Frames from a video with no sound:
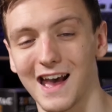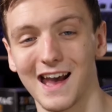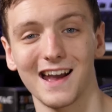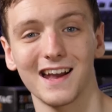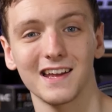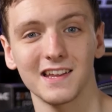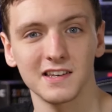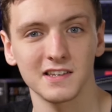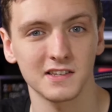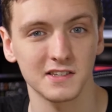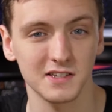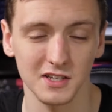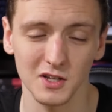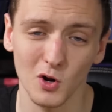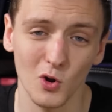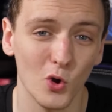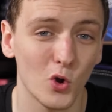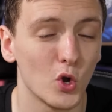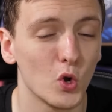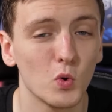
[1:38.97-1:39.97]
and you
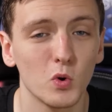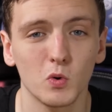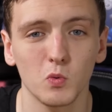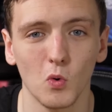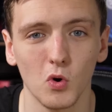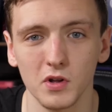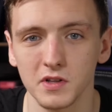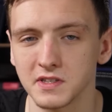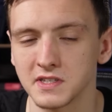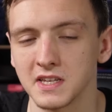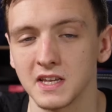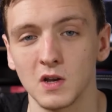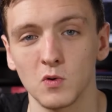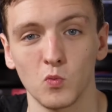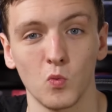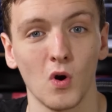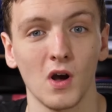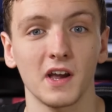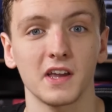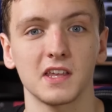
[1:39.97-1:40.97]
know who would want
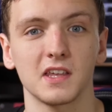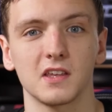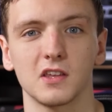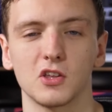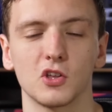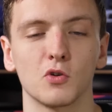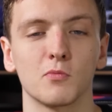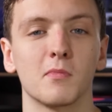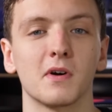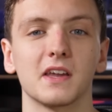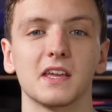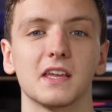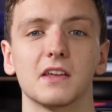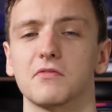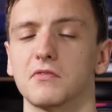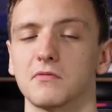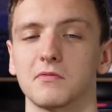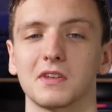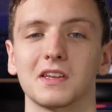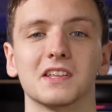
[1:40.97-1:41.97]
it, why you might
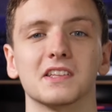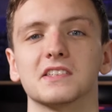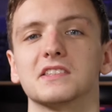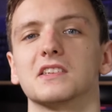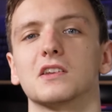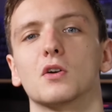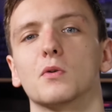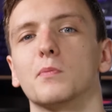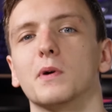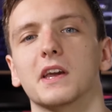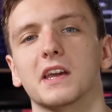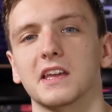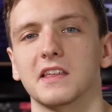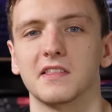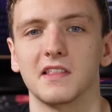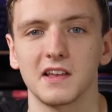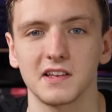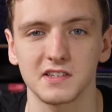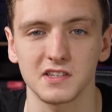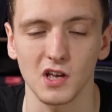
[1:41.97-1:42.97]
even consider
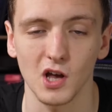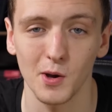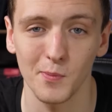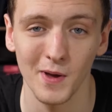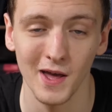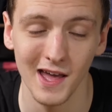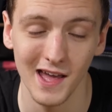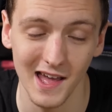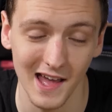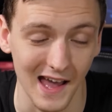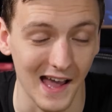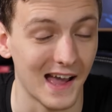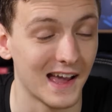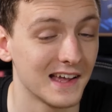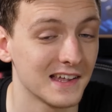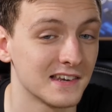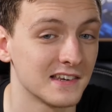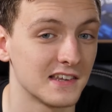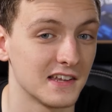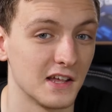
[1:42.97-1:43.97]
picking this up,
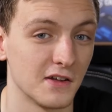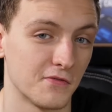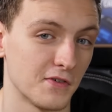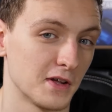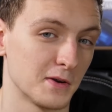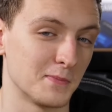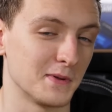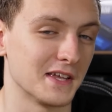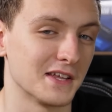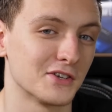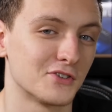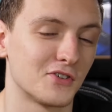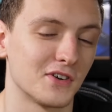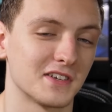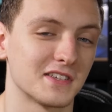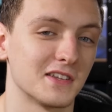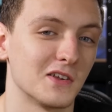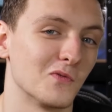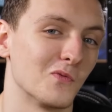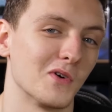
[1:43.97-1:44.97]
and if I'd be
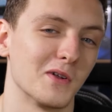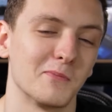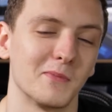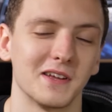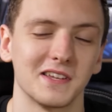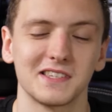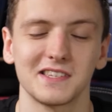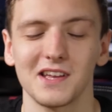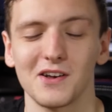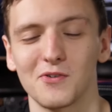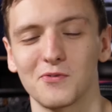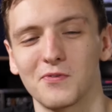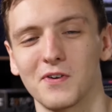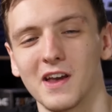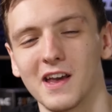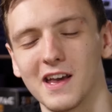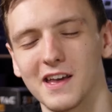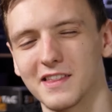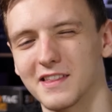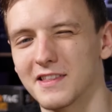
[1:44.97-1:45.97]
interested in one myself,
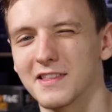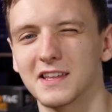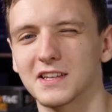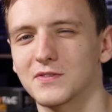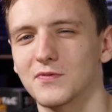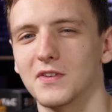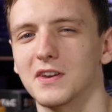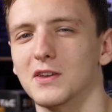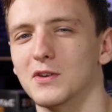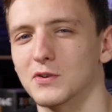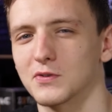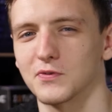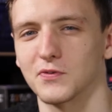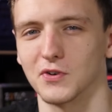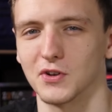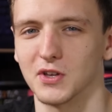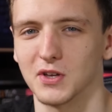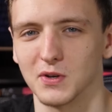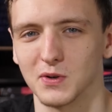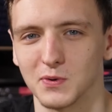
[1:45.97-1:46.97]
then this video is
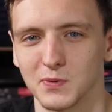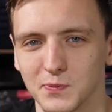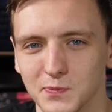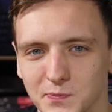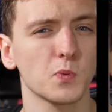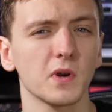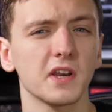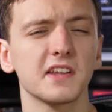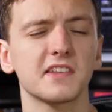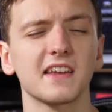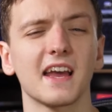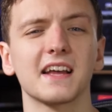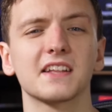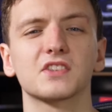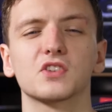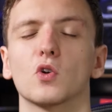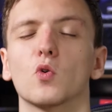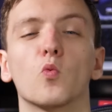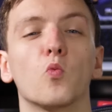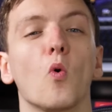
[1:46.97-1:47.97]
for you. First, we need to
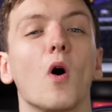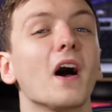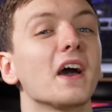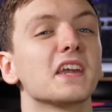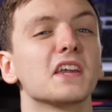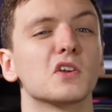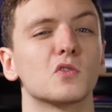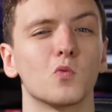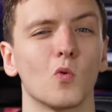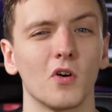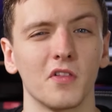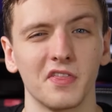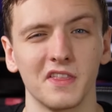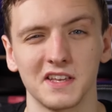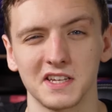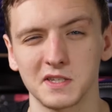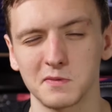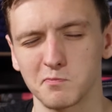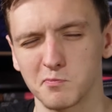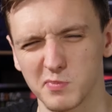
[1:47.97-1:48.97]
answer why you'd want
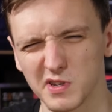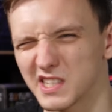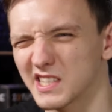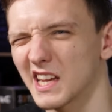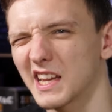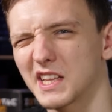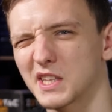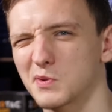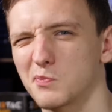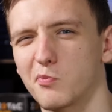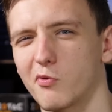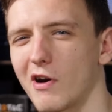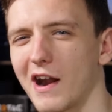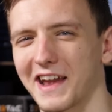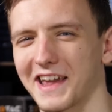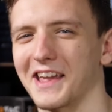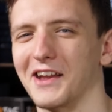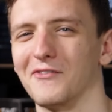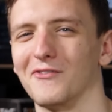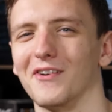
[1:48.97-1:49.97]
this besides
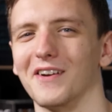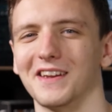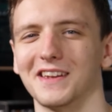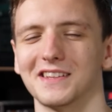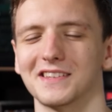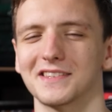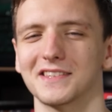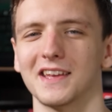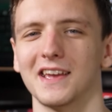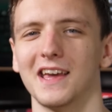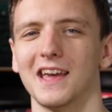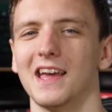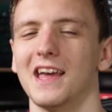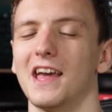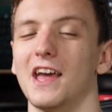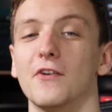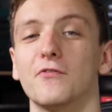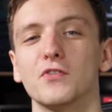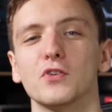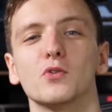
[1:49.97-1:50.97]
bragging rights.
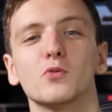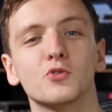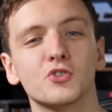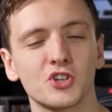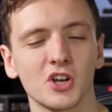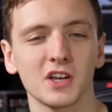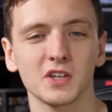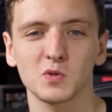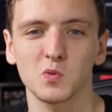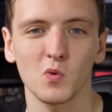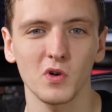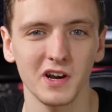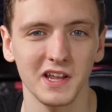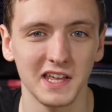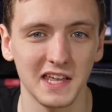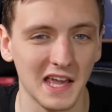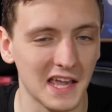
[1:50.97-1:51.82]
If you just want a